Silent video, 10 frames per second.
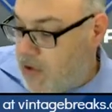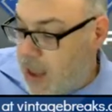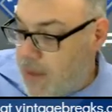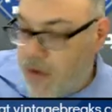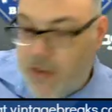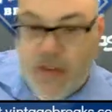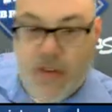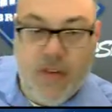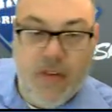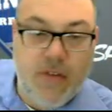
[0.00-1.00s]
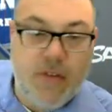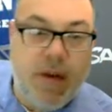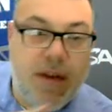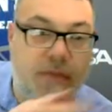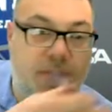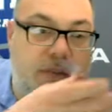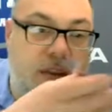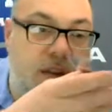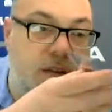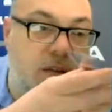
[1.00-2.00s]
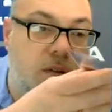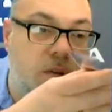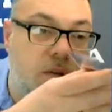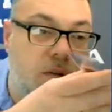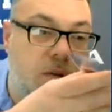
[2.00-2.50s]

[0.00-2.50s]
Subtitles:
Tom Chambers, spot 15.